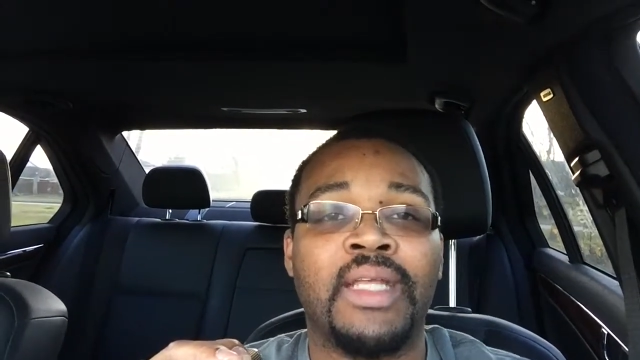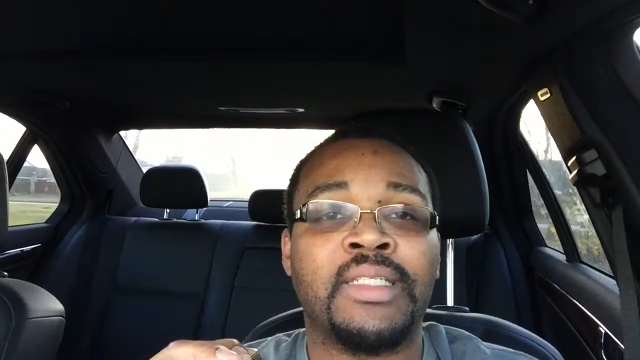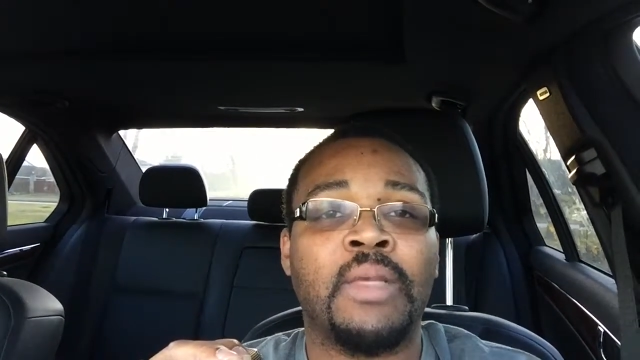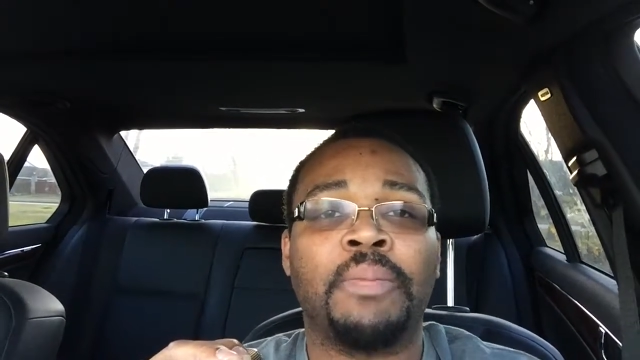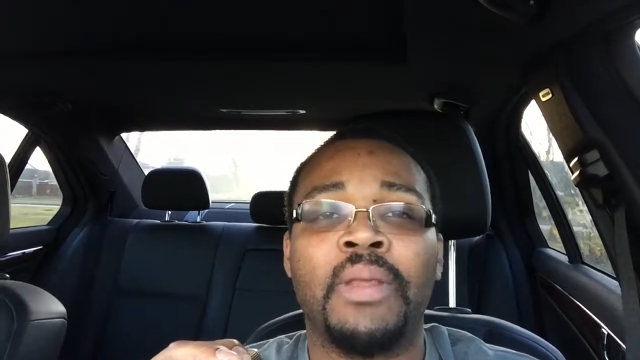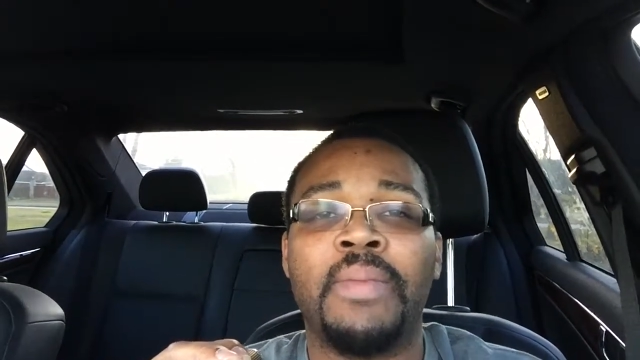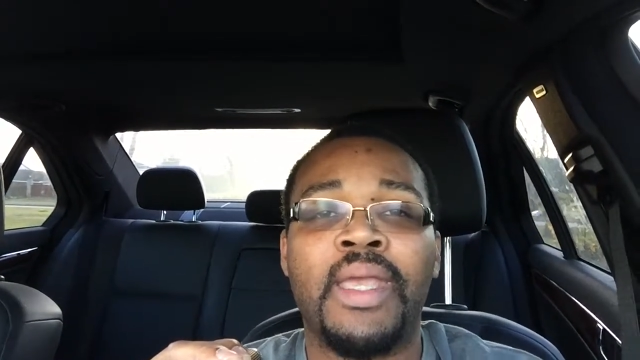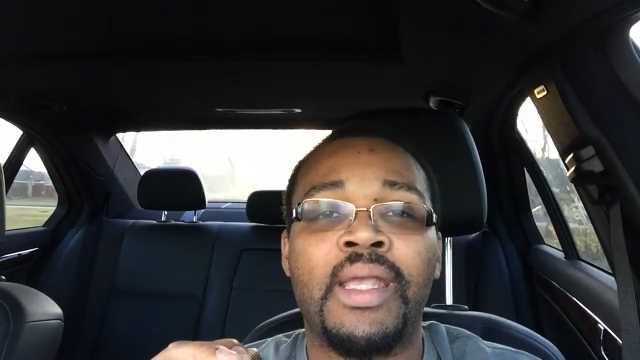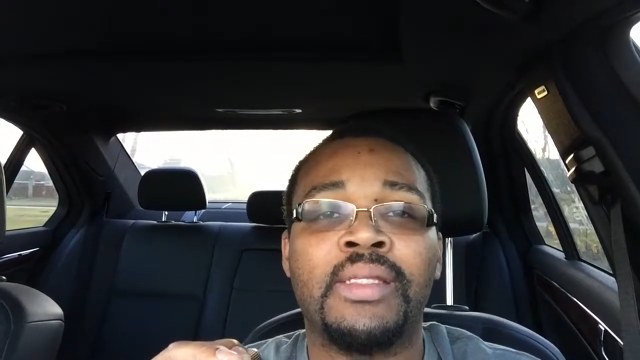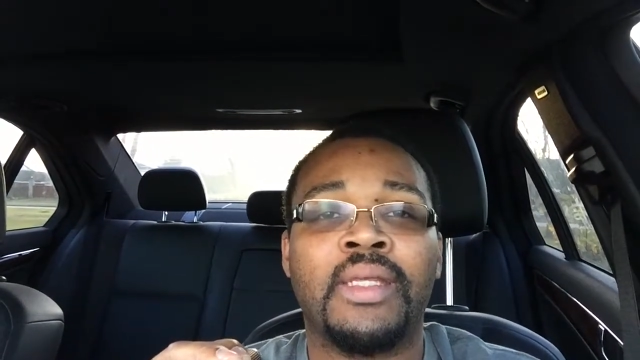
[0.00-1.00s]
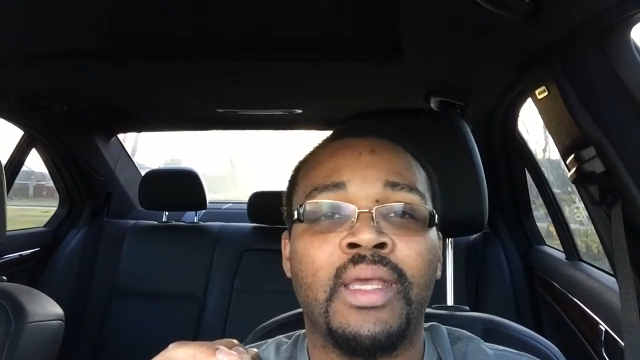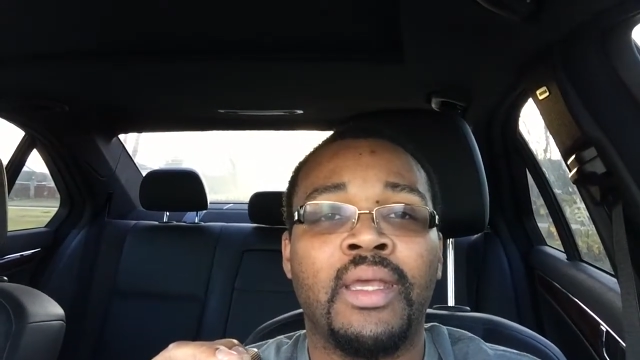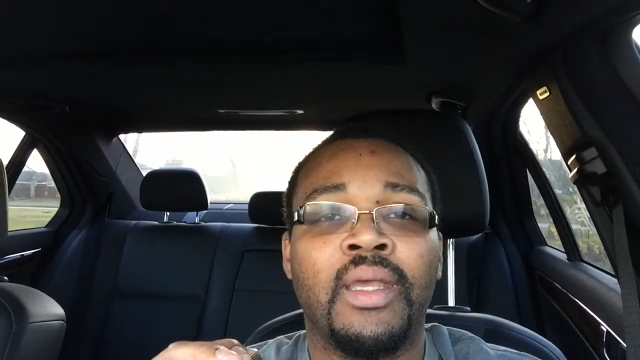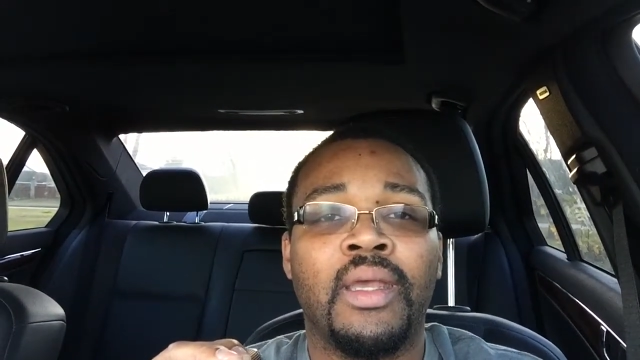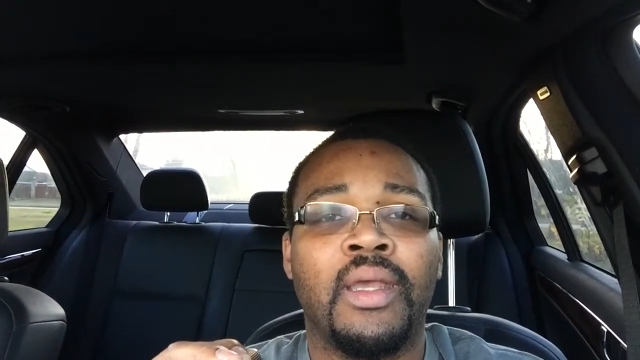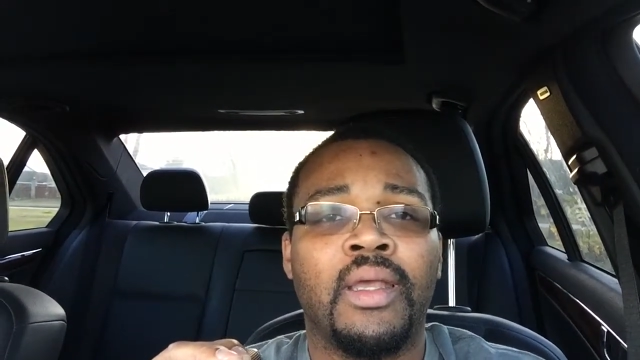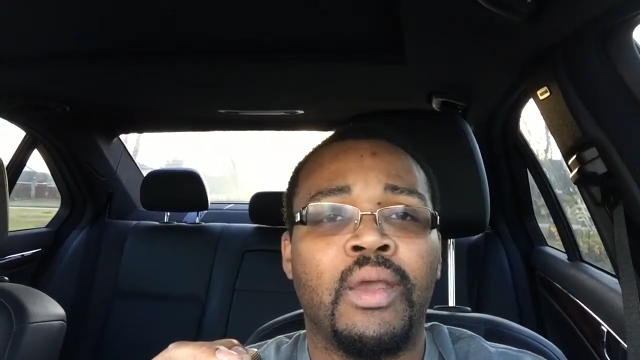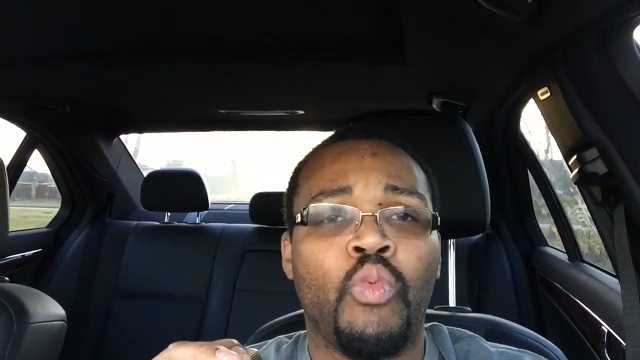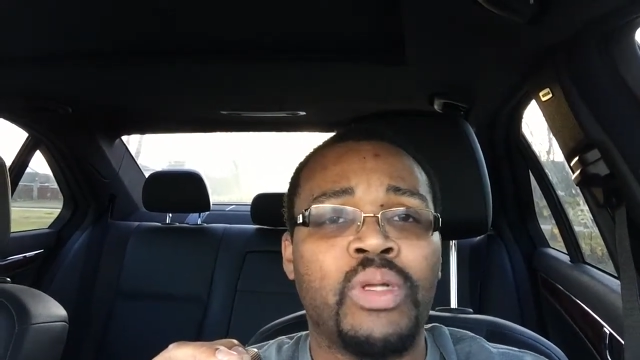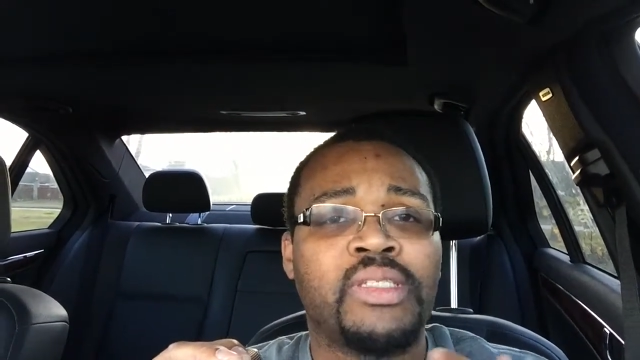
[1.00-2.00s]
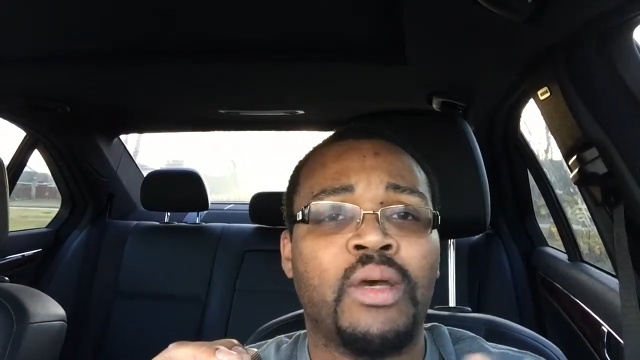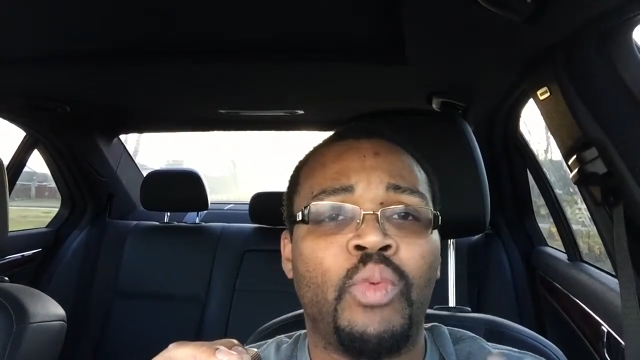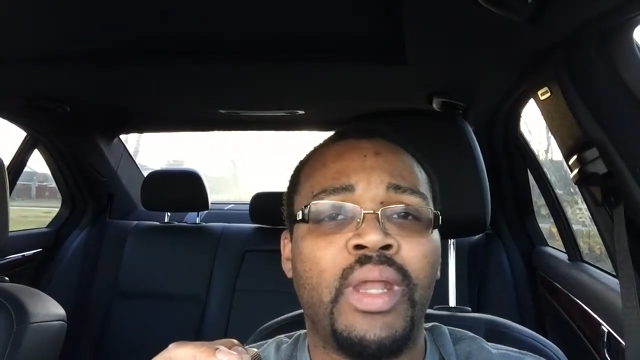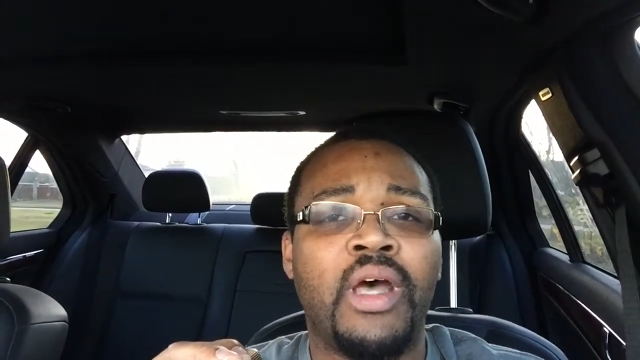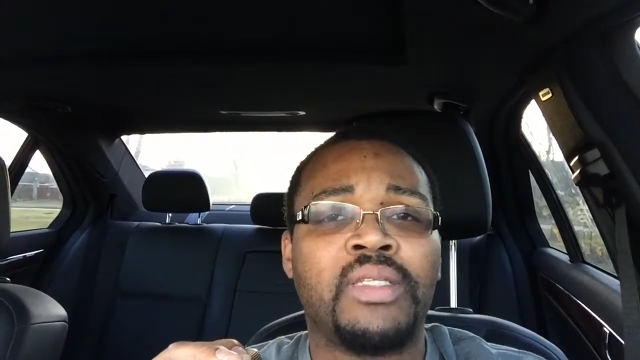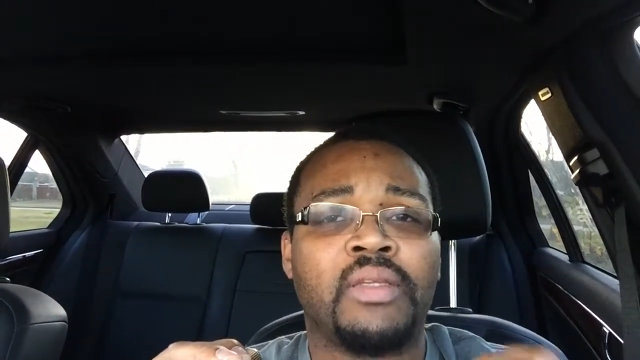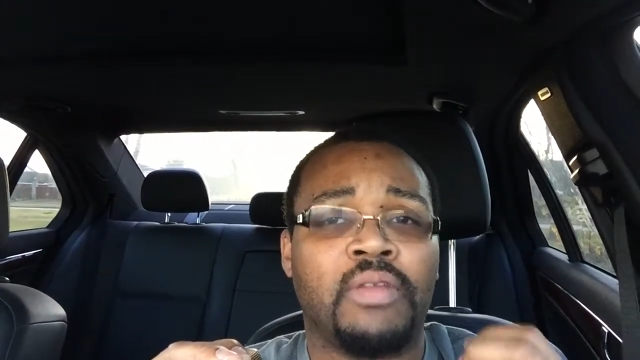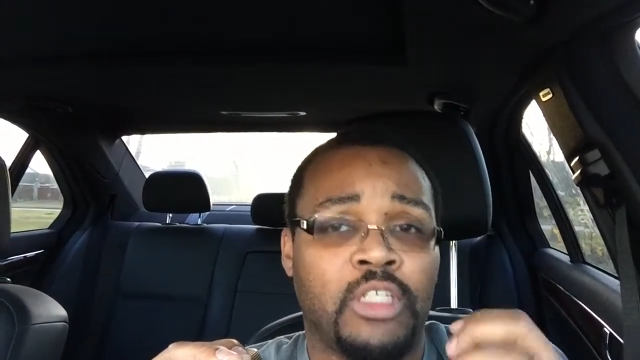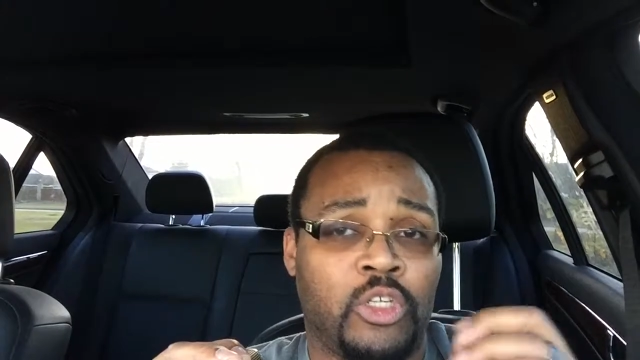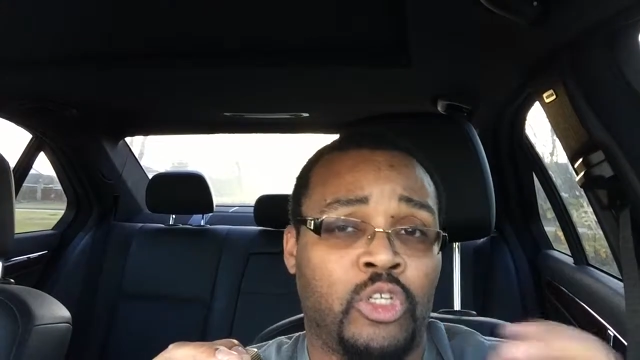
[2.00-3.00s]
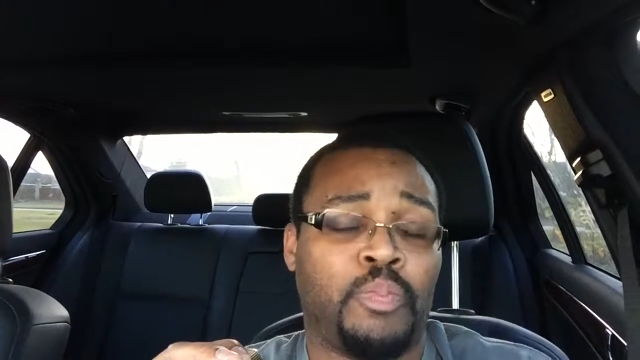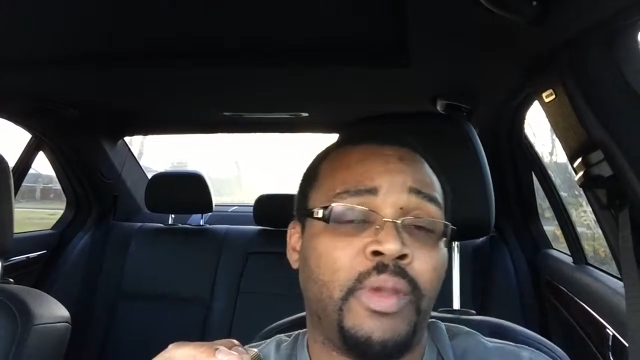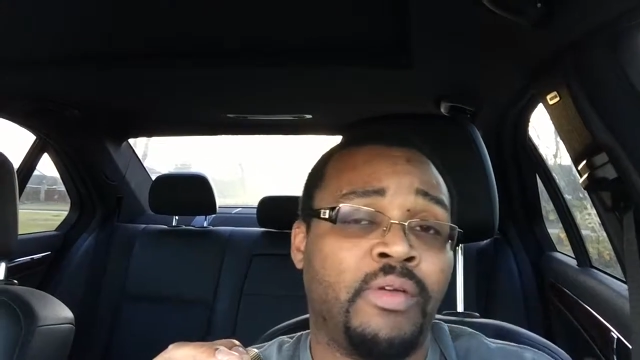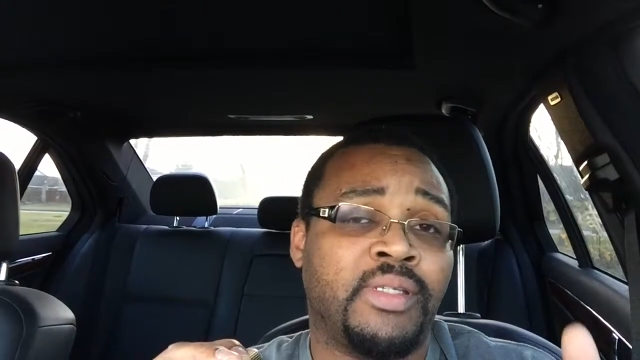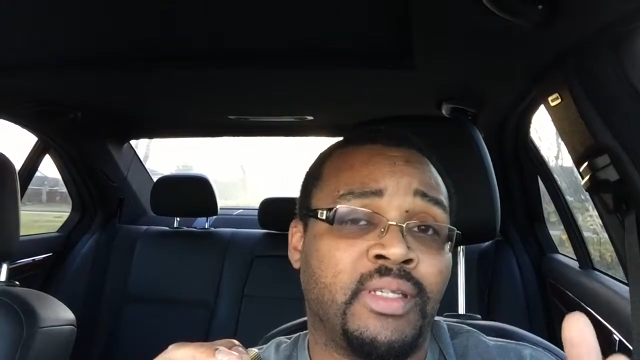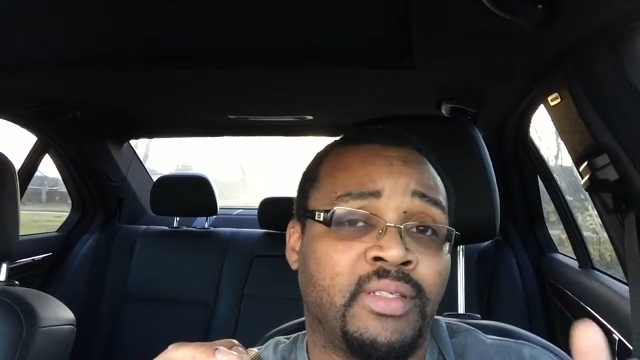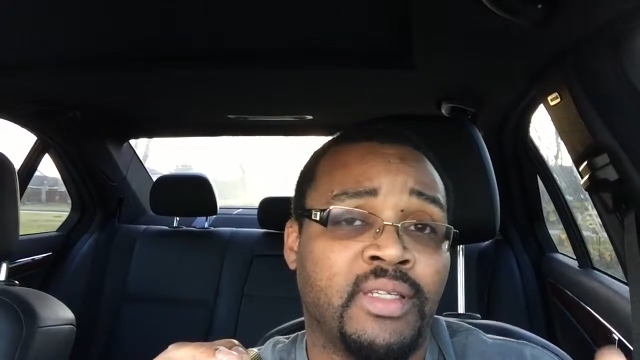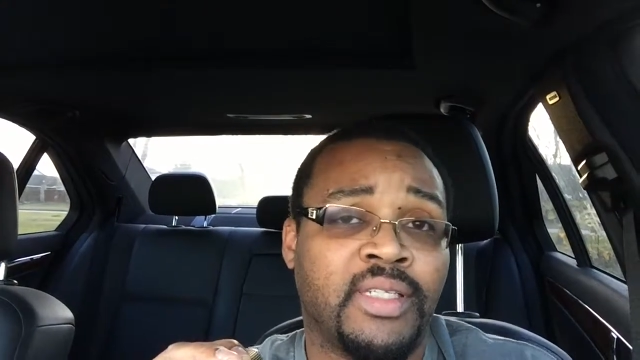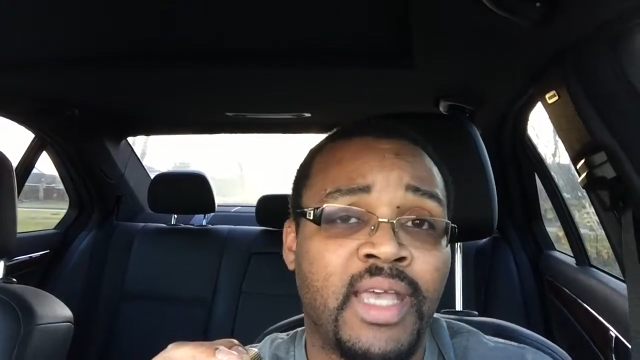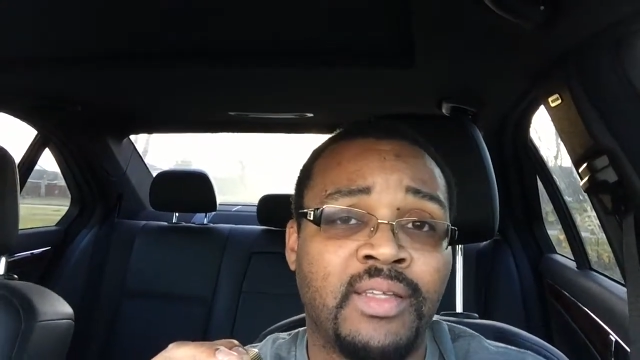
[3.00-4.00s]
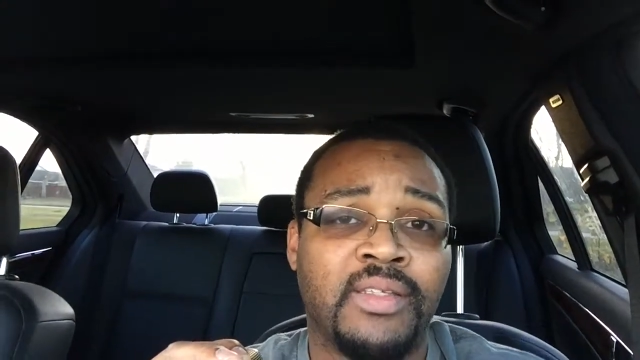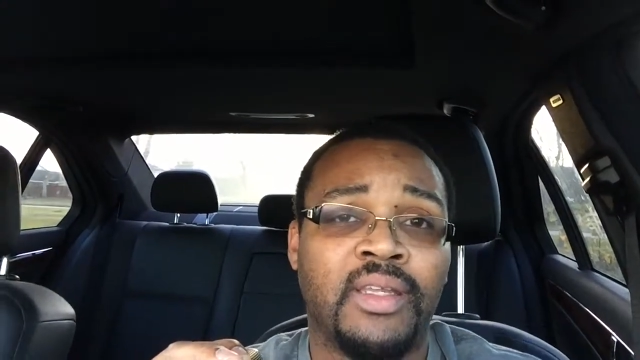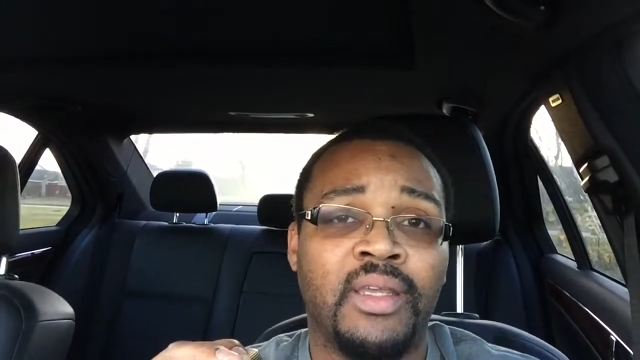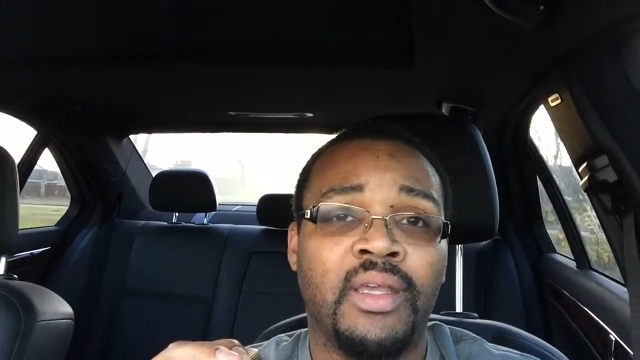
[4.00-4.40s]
That simply means when someone else is experiencing success,